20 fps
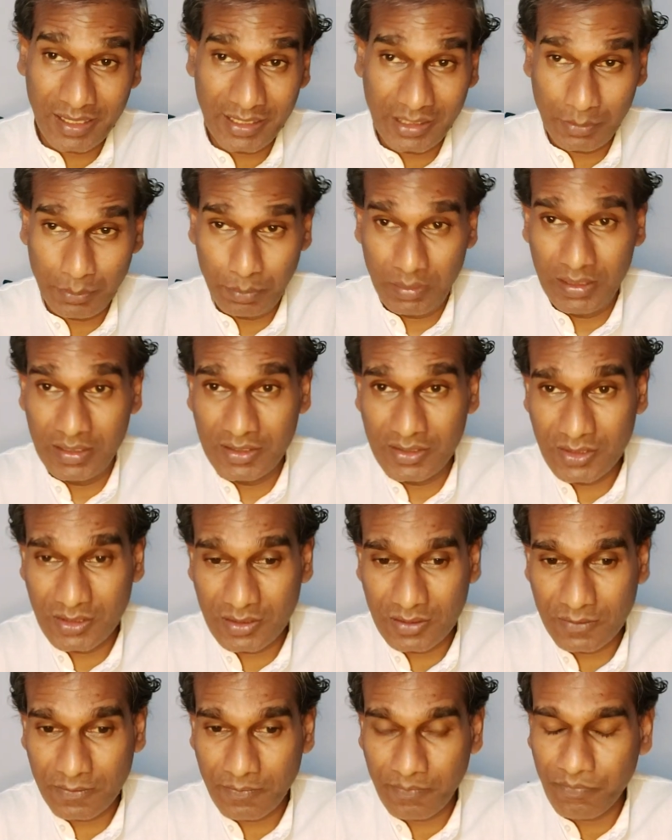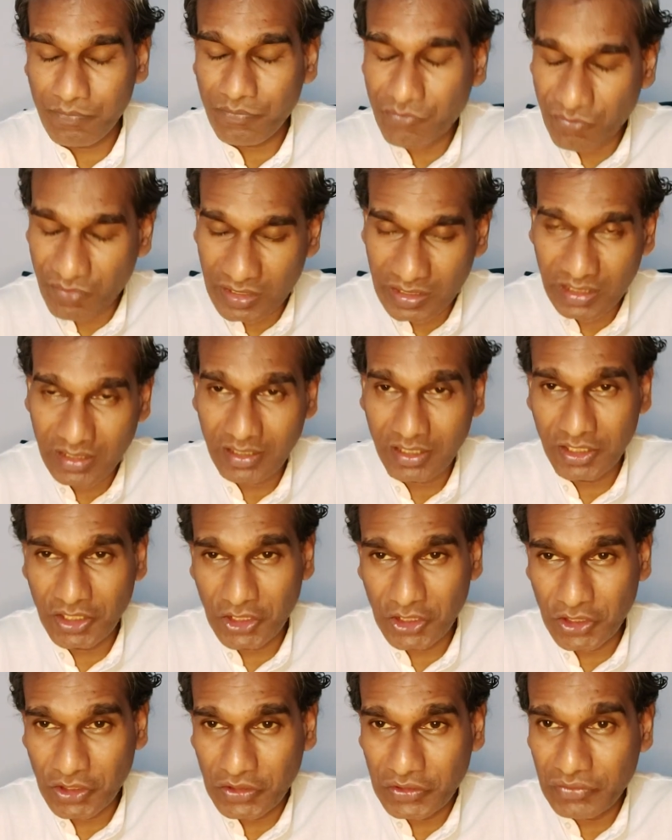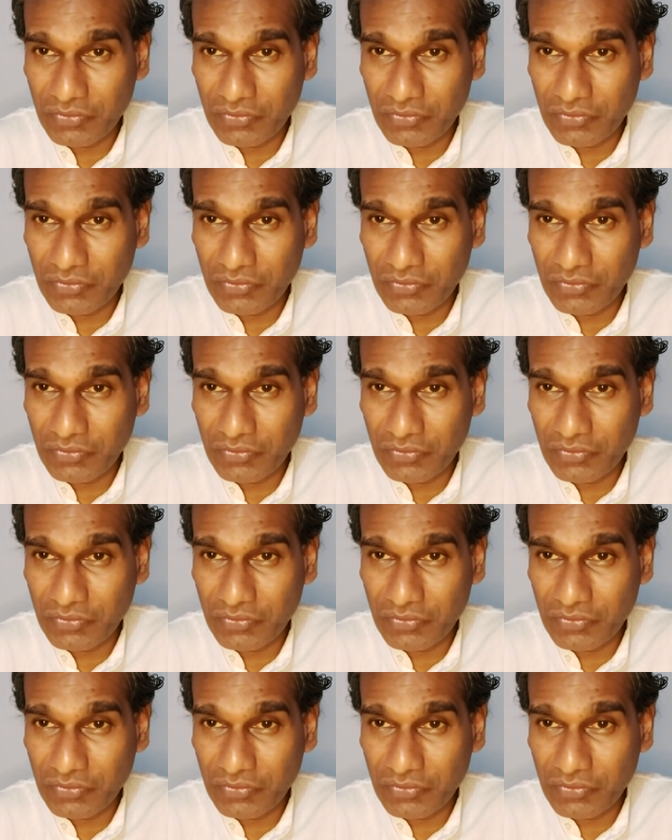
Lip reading: within India where